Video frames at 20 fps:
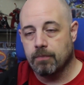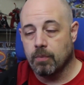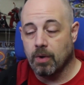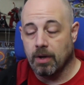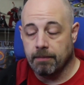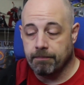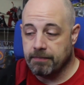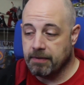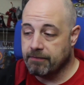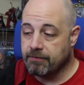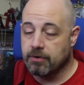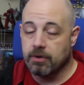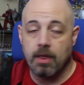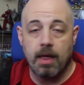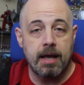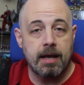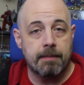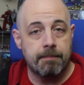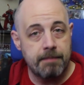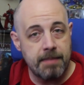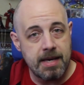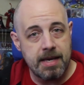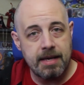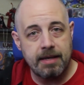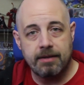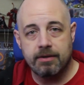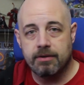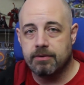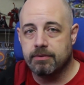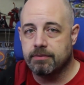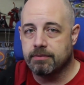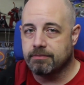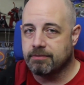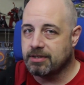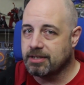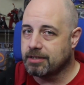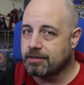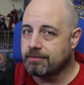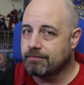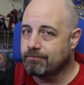Well, if you're like me, you're
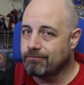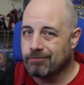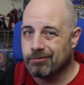just